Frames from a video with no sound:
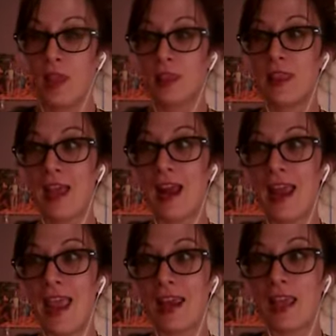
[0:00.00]

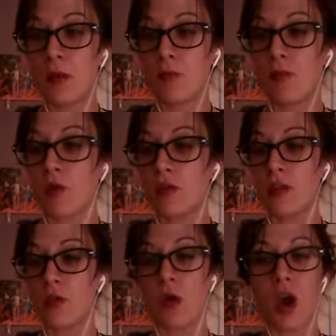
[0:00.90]
The lady, both of
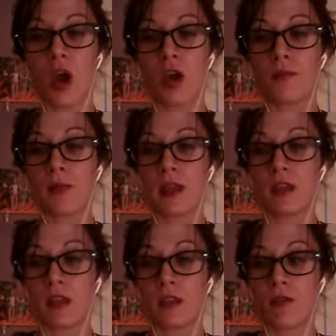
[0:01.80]
you are
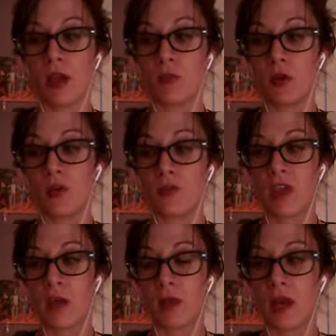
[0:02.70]
making the right moves.
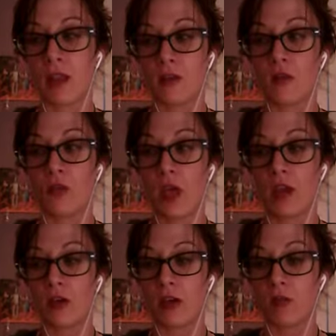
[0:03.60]
I mean, I do
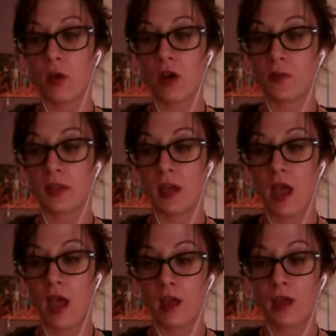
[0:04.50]
like her at the bottom of the
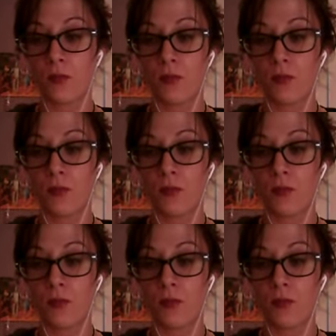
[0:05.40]
deck.